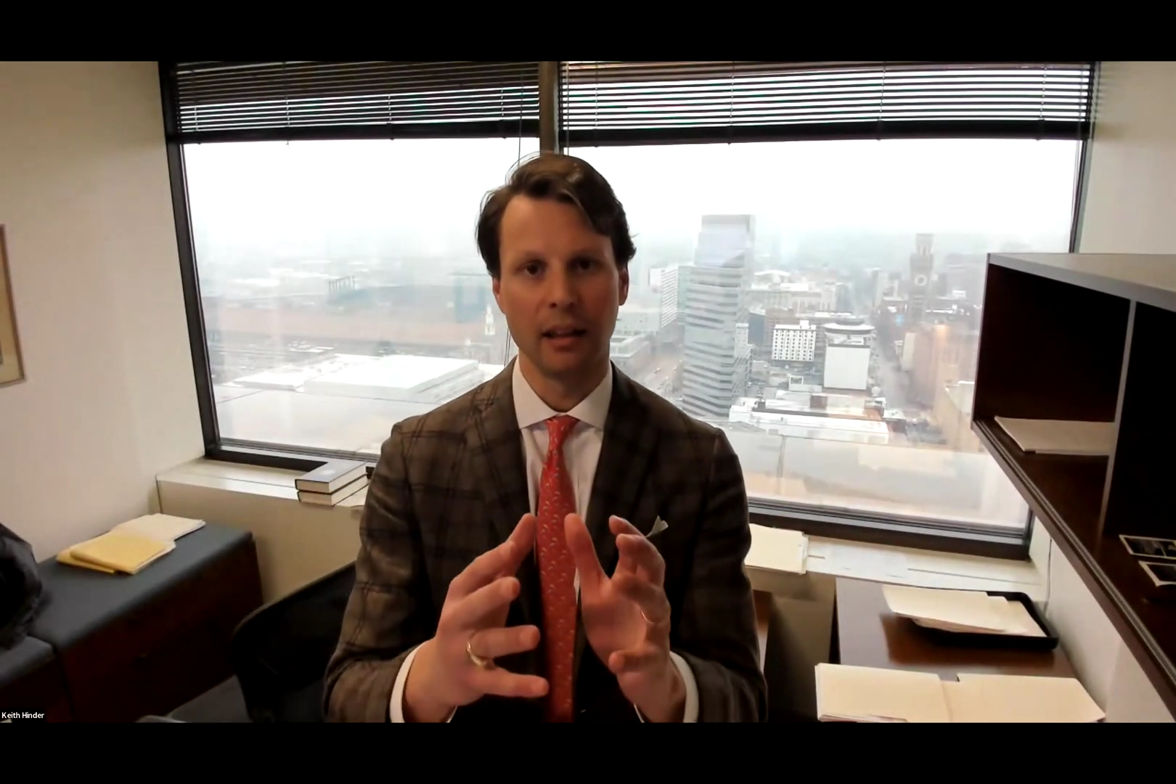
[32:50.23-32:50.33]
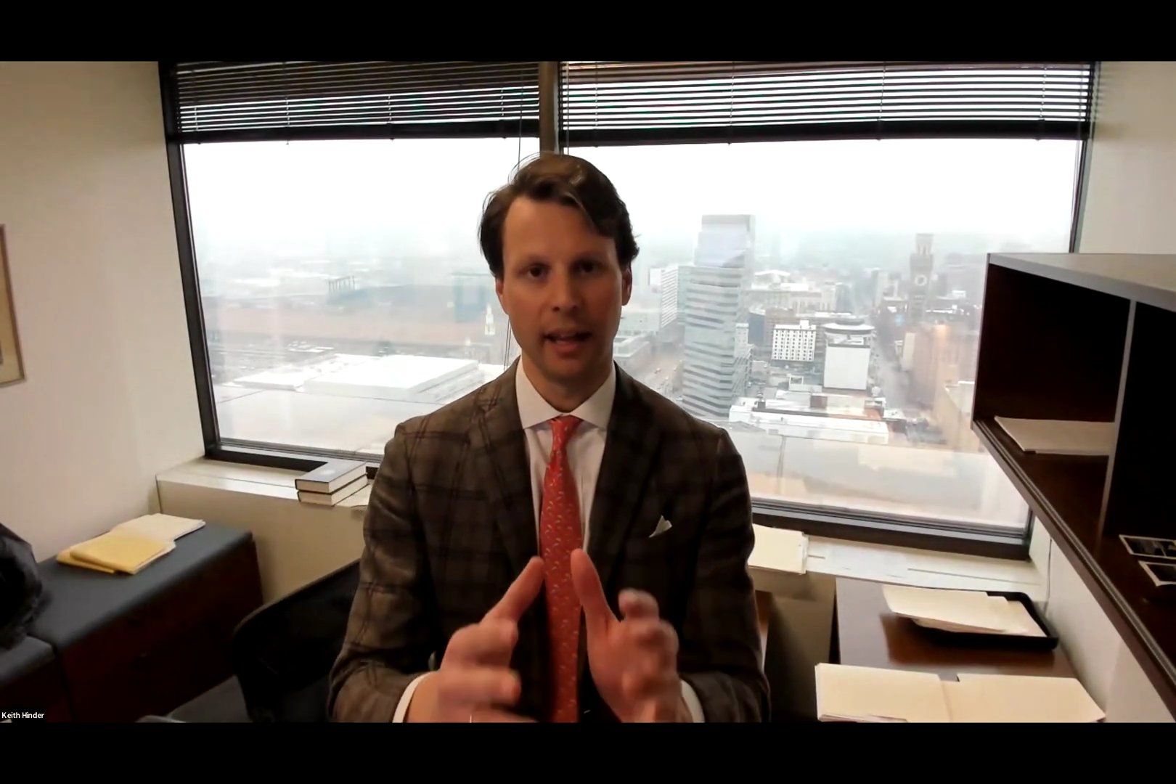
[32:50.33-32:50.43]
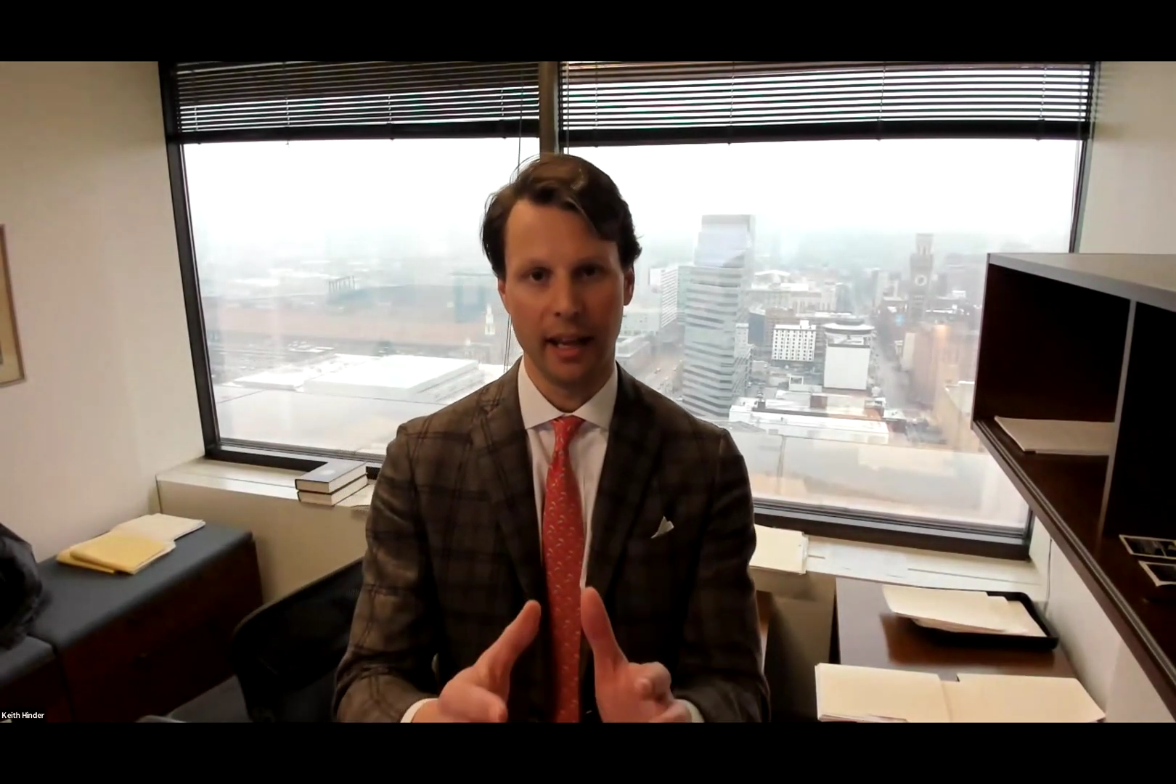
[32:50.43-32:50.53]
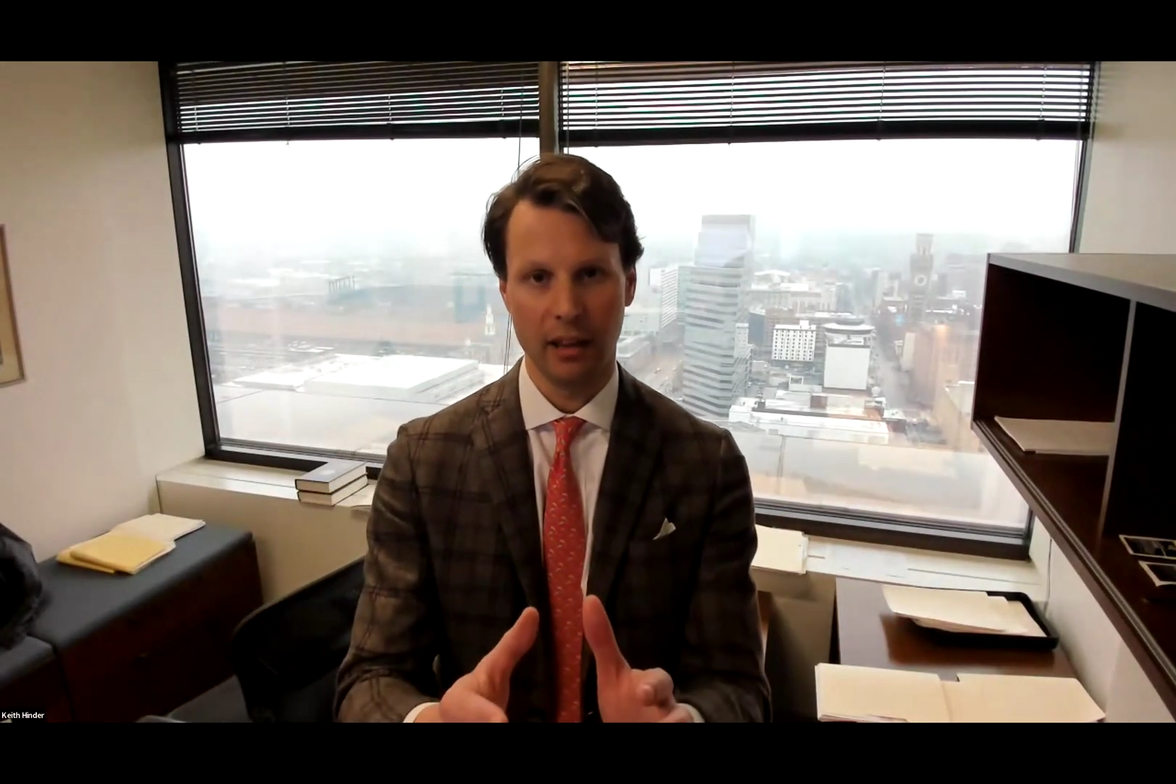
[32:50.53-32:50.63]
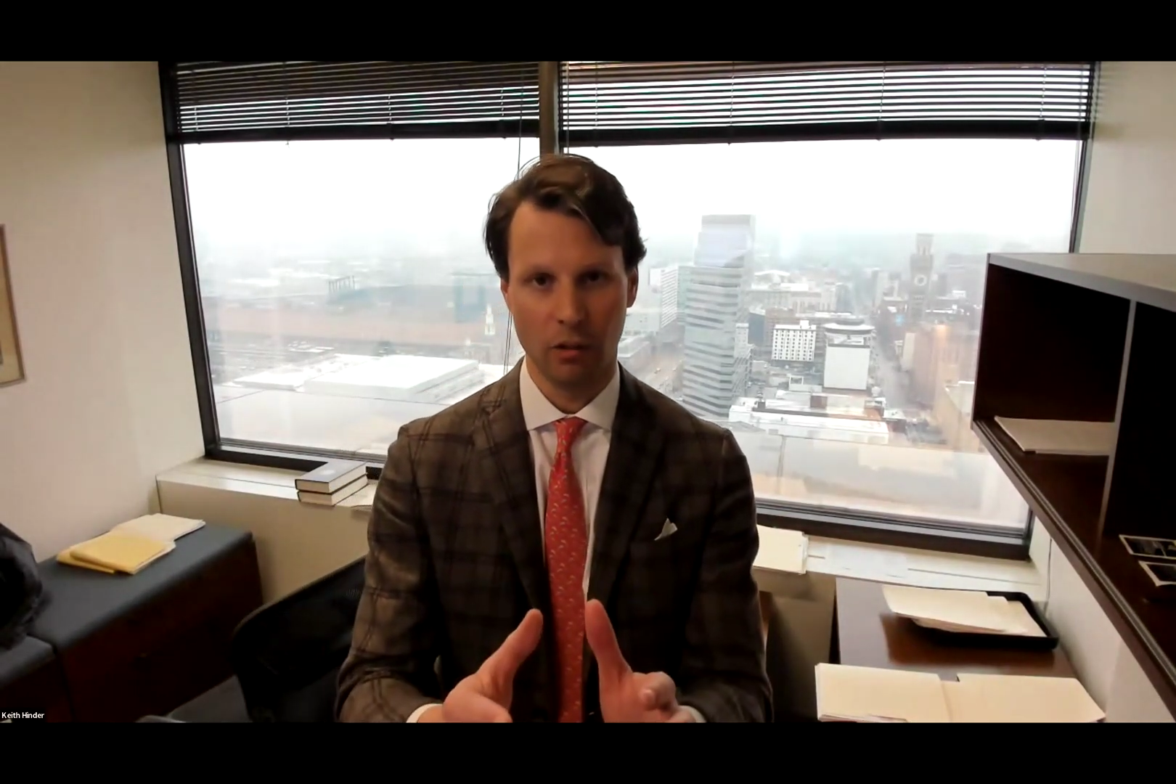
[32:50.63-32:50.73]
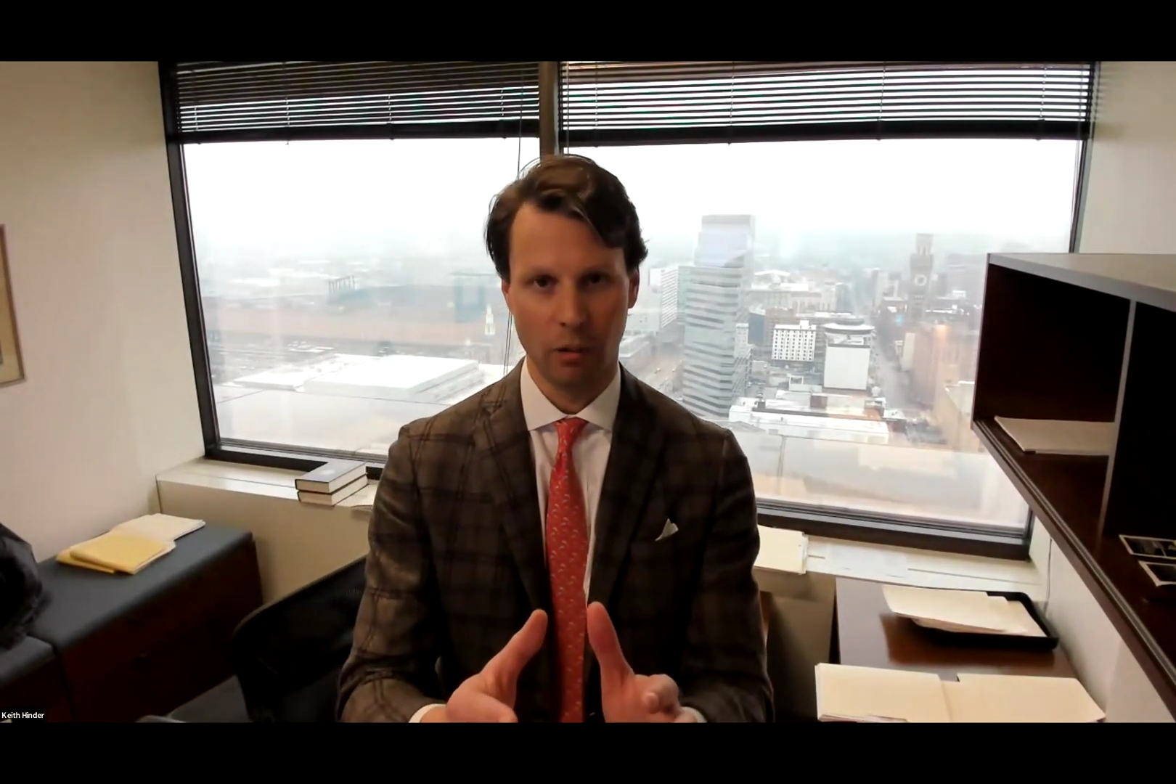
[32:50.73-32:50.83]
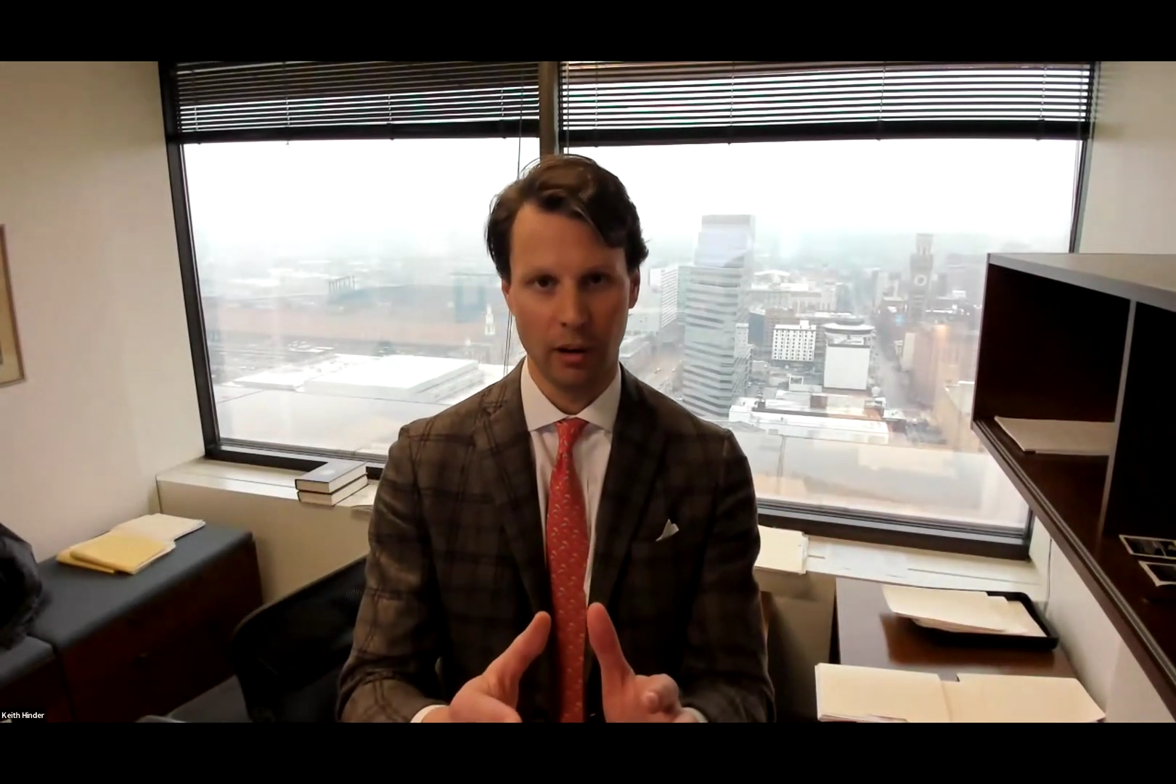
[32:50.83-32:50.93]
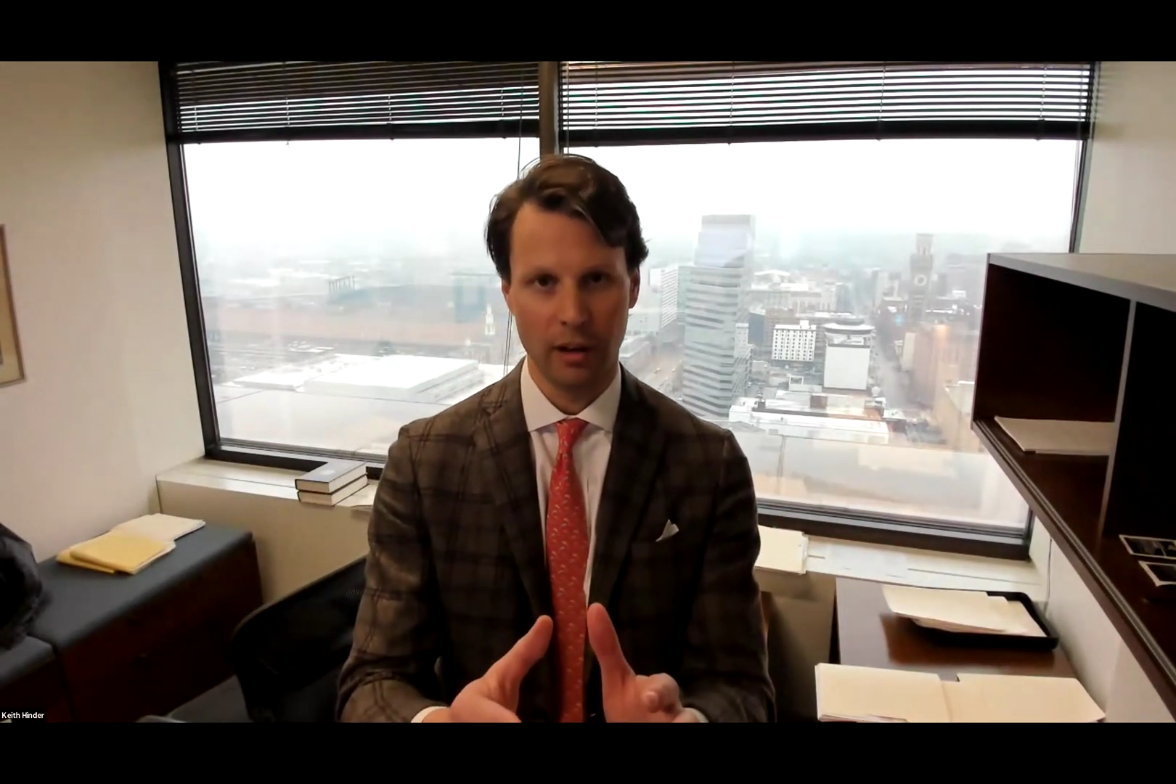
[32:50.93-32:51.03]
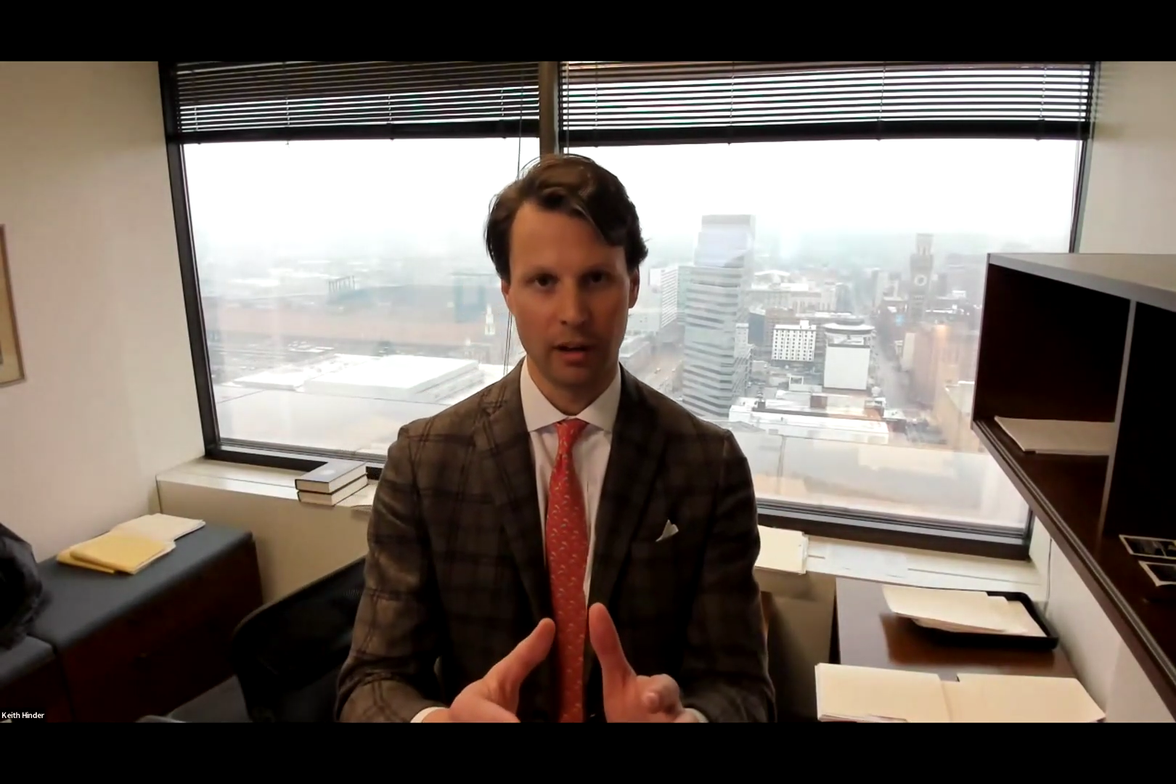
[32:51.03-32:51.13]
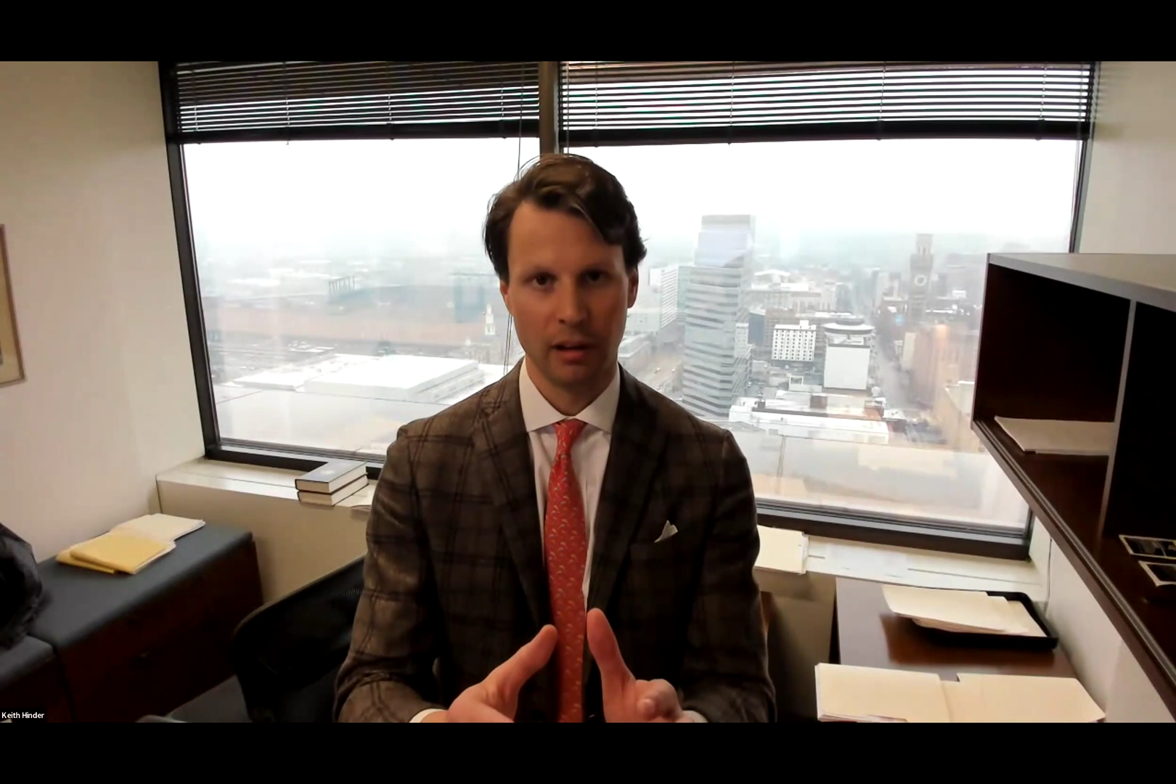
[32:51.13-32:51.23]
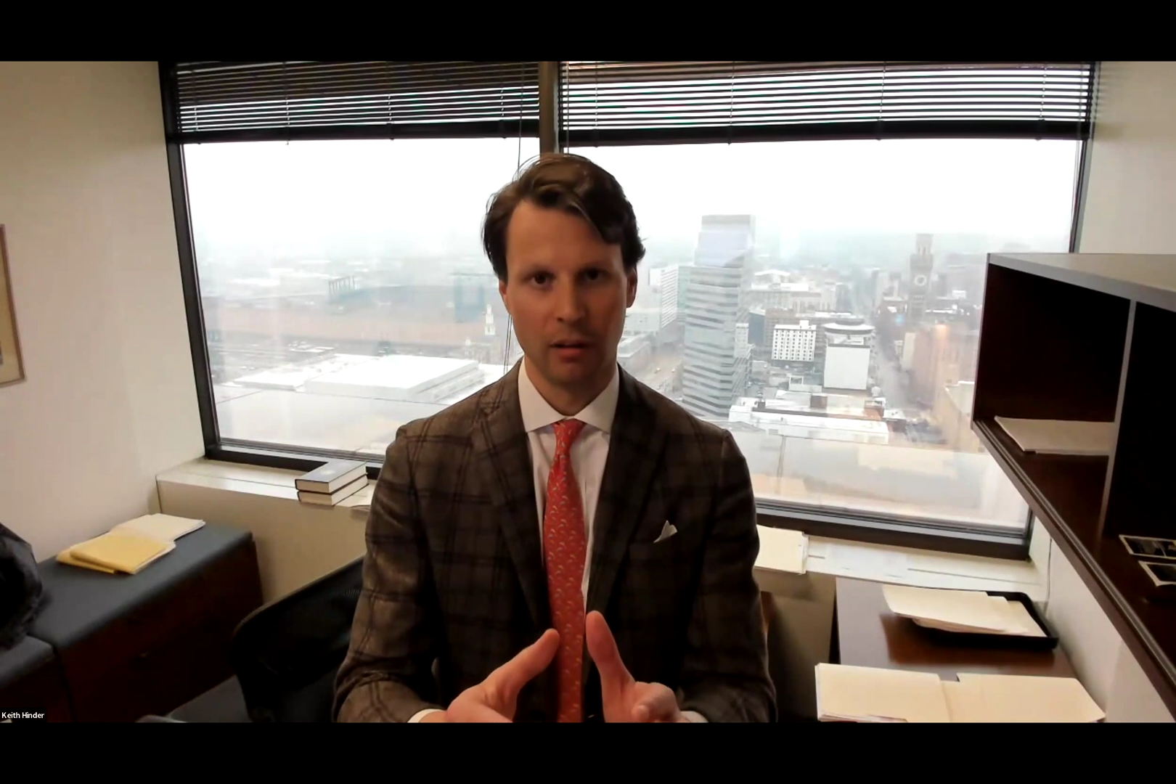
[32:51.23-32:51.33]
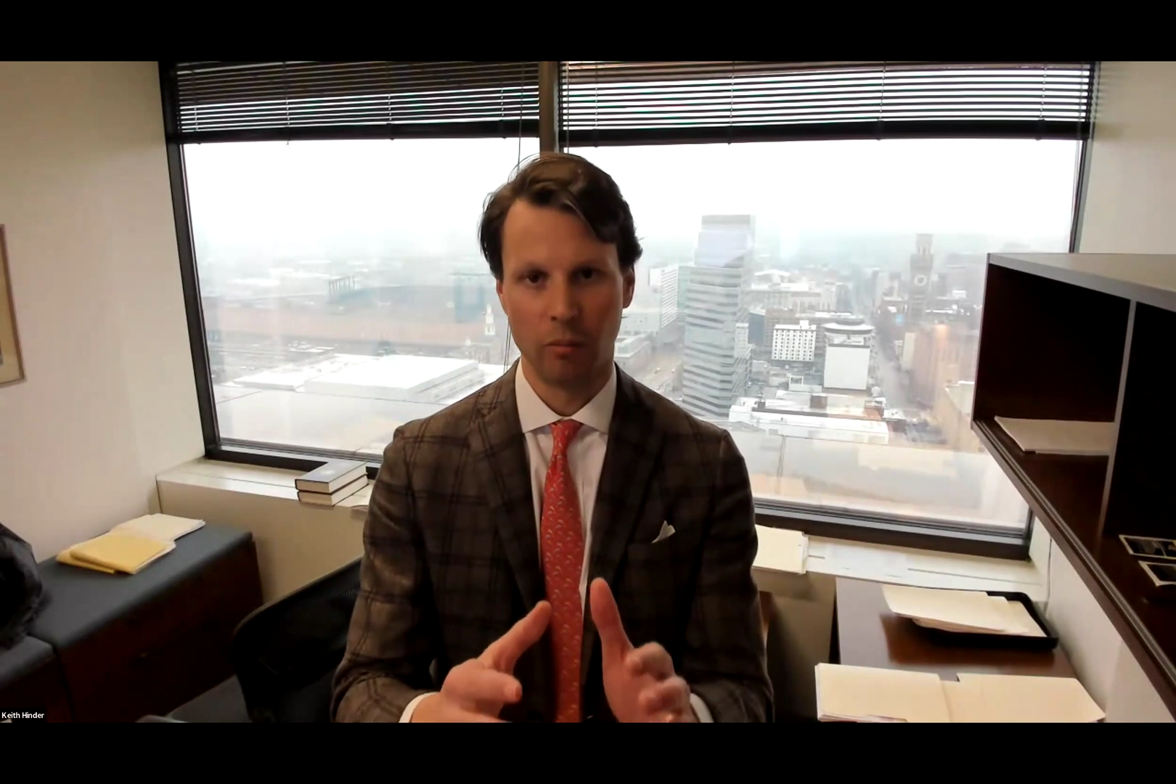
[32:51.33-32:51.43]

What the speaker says: landlord